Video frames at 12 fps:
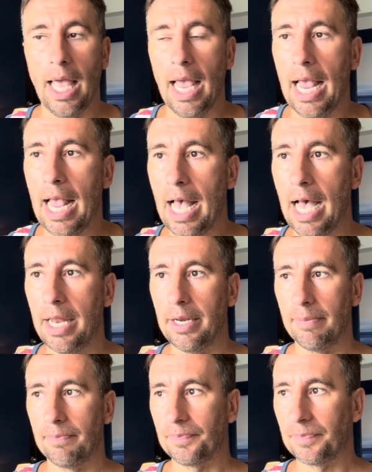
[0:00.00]
And
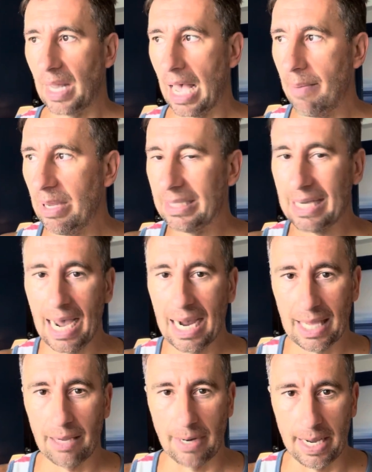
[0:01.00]
I'm in
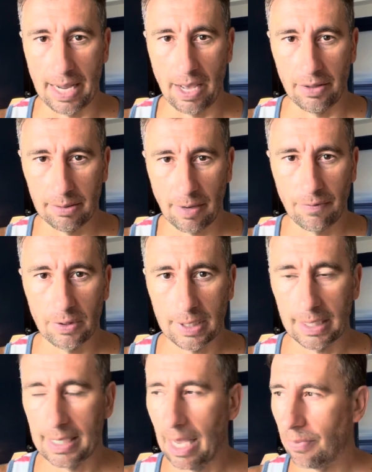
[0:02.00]
Thailand right now. This is my first
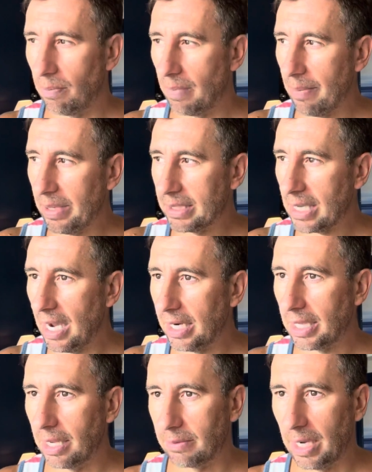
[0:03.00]
example. I'm in
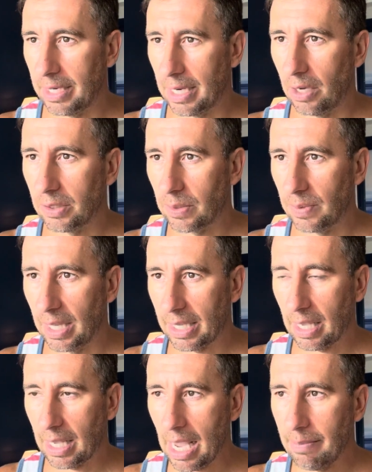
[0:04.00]
Thailand right now. So when I
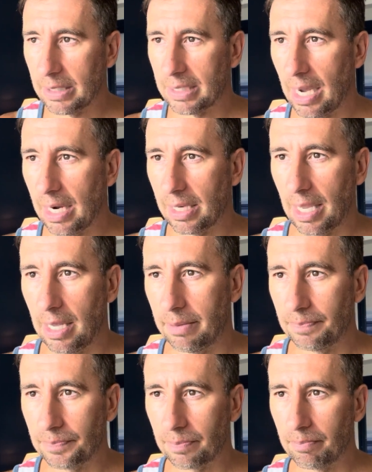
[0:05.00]
came to
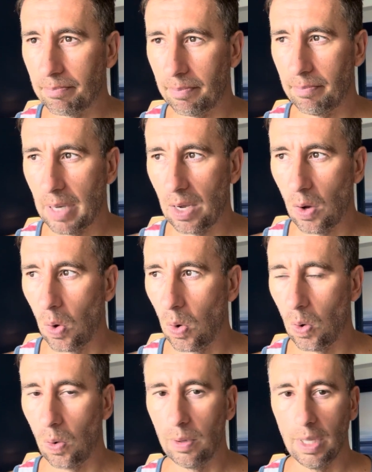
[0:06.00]
Thailand, my
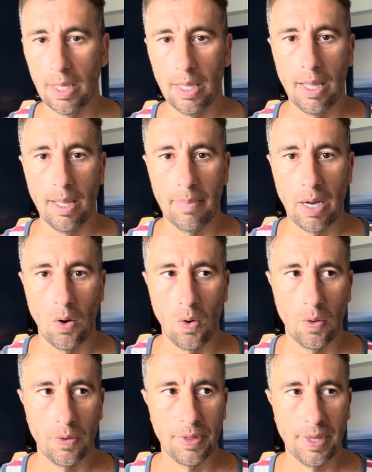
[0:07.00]
whole
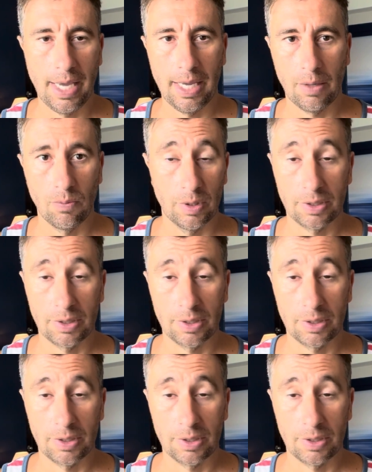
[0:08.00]
thing was